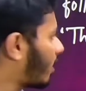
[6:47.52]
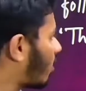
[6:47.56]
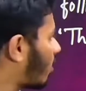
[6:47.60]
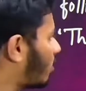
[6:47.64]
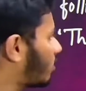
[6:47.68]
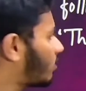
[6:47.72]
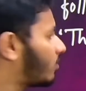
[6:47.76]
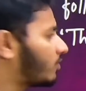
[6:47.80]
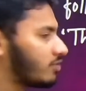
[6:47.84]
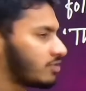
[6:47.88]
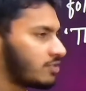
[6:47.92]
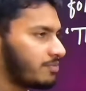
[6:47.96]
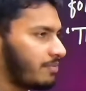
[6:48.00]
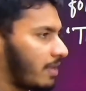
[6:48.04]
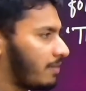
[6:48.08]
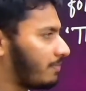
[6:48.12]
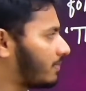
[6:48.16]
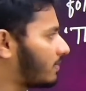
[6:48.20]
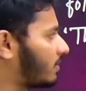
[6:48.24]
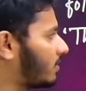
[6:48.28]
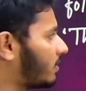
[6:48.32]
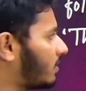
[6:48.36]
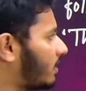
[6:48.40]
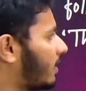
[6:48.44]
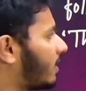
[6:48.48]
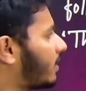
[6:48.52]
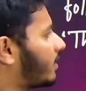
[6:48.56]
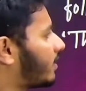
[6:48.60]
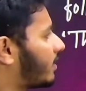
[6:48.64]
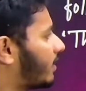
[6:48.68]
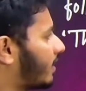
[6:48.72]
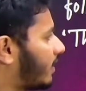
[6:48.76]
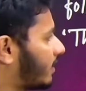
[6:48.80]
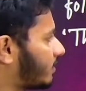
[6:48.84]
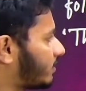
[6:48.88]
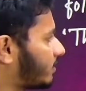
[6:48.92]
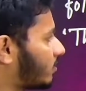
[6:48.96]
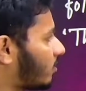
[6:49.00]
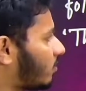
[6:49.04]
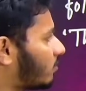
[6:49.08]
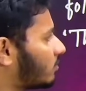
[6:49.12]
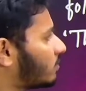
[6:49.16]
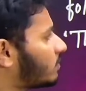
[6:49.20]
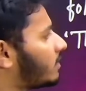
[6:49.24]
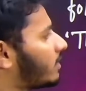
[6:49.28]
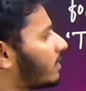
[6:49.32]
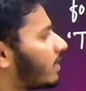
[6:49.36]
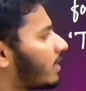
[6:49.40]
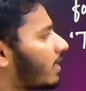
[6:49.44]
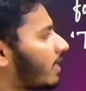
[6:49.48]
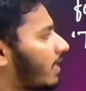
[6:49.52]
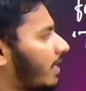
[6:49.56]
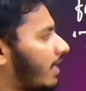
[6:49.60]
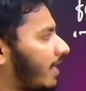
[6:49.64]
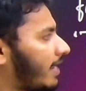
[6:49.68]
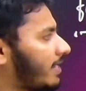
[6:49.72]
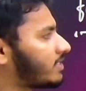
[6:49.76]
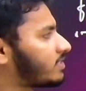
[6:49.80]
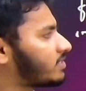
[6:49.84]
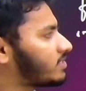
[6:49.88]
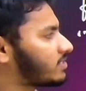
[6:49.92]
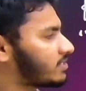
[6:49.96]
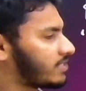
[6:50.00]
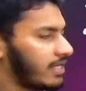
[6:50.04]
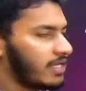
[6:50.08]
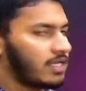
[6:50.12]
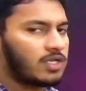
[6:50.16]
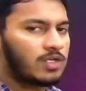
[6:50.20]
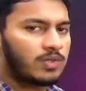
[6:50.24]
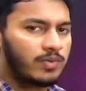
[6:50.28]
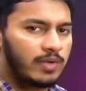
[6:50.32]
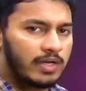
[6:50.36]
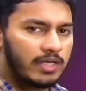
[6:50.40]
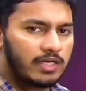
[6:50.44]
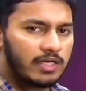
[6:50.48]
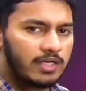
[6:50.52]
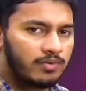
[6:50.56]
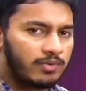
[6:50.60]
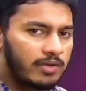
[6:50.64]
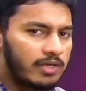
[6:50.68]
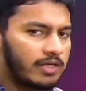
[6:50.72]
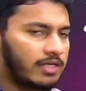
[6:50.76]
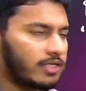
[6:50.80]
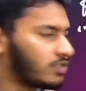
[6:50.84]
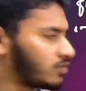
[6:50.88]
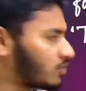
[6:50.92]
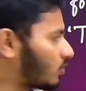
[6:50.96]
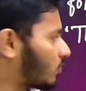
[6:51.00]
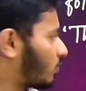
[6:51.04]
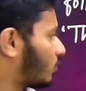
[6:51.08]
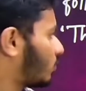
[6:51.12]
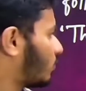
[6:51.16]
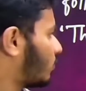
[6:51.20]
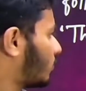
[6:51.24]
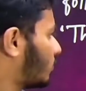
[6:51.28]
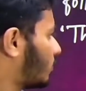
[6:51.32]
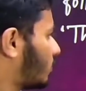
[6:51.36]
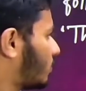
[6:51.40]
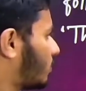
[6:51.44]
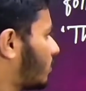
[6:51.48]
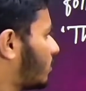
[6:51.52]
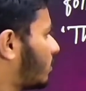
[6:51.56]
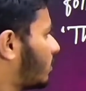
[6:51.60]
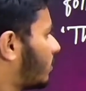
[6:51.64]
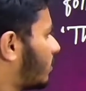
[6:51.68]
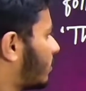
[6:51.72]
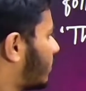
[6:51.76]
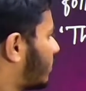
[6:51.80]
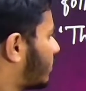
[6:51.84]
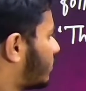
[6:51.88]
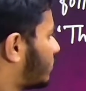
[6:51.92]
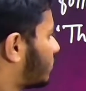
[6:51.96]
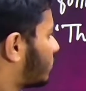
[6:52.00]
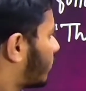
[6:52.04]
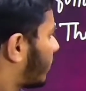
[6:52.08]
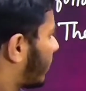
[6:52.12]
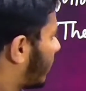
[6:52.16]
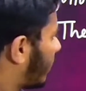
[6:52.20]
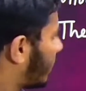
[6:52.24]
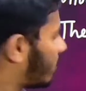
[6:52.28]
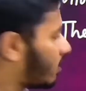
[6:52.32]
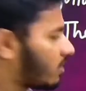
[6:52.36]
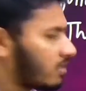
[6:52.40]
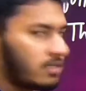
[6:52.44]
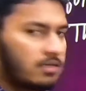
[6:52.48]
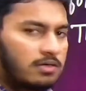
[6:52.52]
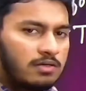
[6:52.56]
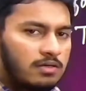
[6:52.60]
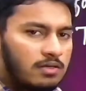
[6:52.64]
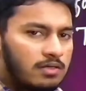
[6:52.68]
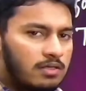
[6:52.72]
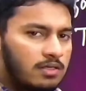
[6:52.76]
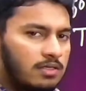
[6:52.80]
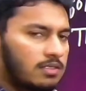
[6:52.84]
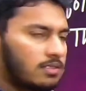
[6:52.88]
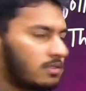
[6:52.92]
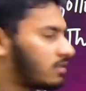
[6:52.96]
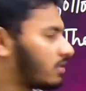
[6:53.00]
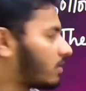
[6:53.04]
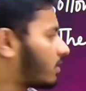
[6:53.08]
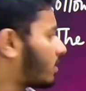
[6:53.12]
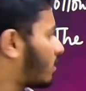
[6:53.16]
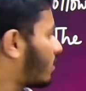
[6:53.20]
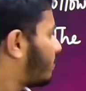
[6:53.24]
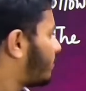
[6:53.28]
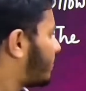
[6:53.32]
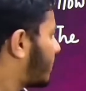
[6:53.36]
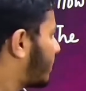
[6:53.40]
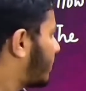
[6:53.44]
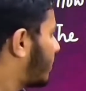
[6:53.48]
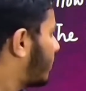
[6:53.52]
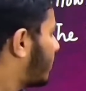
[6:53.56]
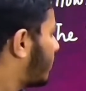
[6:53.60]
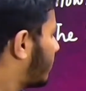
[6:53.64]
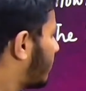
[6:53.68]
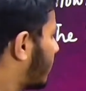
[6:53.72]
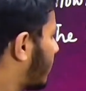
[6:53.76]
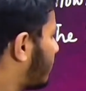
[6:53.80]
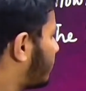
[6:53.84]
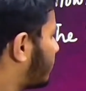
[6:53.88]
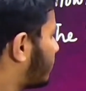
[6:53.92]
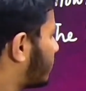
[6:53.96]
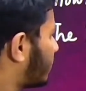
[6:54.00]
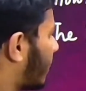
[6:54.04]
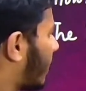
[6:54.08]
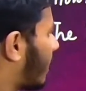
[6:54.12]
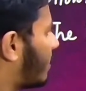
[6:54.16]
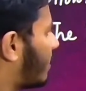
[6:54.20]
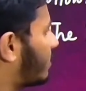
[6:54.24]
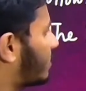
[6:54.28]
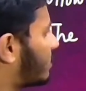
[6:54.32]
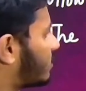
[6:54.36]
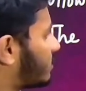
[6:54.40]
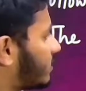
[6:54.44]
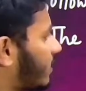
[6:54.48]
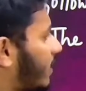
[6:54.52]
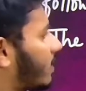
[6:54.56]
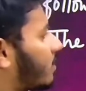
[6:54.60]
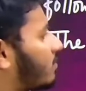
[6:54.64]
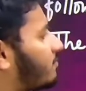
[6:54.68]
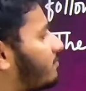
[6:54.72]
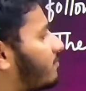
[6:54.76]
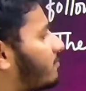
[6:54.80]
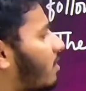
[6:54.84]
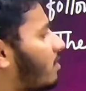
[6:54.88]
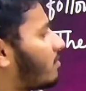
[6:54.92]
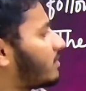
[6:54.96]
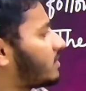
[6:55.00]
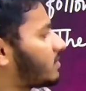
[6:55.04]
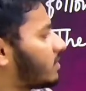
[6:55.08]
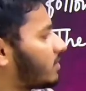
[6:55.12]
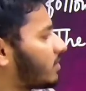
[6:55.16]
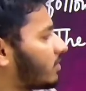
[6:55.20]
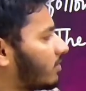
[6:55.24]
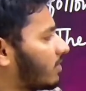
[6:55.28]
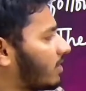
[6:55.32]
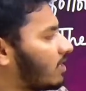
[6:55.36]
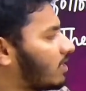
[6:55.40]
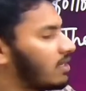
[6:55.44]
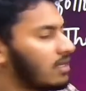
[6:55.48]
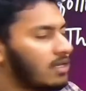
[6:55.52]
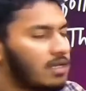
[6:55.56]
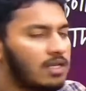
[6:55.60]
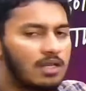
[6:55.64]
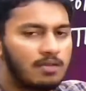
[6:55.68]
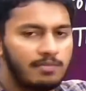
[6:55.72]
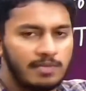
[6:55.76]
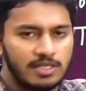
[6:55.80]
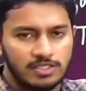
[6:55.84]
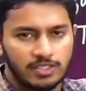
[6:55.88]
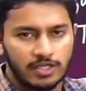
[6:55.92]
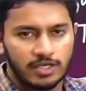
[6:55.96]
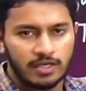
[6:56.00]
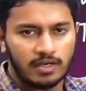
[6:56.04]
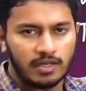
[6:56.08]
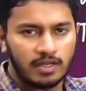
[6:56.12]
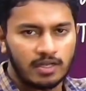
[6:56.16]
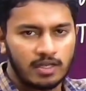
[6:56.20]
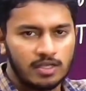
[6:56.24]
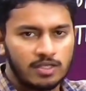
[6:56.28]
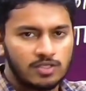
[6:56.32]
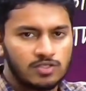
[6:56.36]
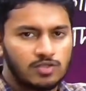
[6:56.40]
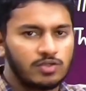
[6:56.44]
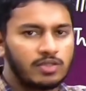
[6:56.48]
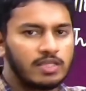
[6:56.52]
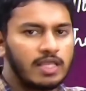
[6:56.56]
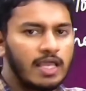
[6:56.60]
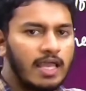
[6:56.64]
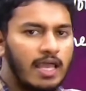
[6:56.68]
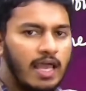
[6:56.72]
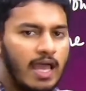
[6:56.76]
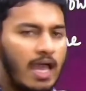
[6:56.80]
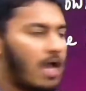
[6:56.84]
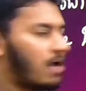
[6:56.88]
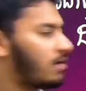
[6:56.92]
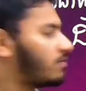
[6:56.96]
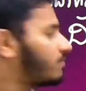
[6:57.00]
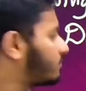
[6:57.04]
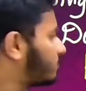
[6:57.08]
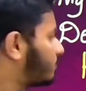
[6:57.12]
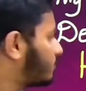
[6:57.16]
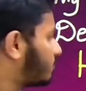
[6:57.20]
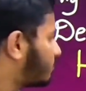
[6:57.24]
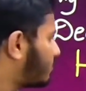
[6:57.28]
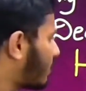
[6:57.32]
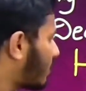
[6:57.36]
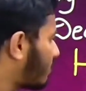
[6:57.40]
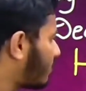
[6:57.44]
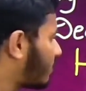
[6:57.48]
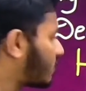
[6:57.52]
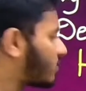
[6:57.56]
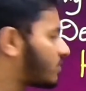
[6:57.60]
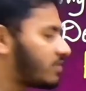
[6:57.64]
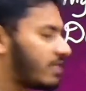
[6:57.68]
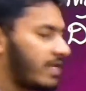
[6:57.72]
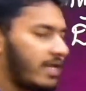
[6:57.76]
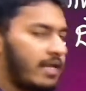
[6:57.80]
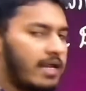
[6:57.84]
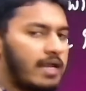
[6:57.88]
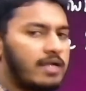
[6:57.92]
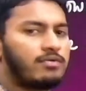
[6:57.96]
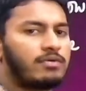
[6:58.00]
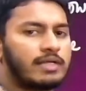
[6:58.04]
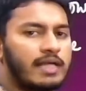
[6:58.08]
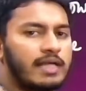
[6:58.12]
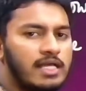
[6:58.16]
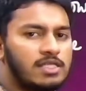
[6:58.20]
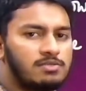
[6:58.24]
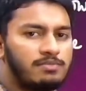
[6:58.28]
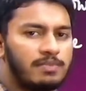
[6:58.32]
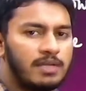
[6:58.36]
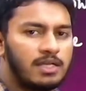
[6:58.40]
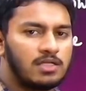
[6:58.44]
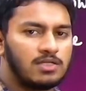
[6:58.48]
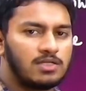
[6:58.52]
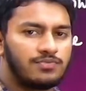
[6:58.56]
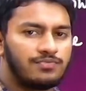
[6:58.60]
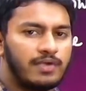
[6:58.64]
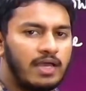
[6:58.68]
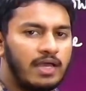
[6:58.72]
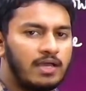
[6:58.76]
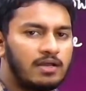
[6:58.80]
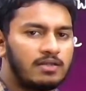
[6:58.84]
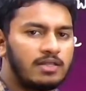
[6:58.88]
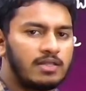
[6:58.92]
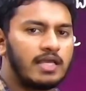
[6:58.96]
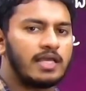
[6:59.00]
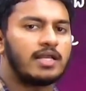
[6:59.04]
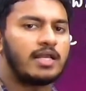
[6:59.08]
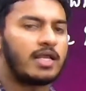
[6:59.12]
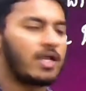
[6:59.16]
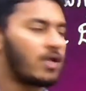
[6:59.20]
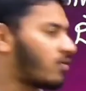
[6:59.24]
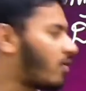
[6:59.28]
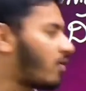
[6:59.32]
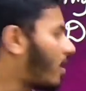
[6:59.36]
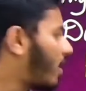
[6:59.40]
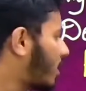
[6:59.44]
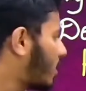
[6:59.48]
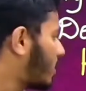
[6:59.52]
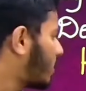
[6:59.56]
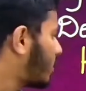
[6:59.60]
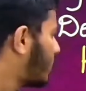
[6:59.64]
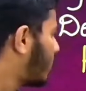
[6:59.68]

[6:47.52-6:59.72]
newspaper, dated on 8/10/2022. Here, the company named Health Tech Pharmaceutical Limited. So they have published their advertisement where they require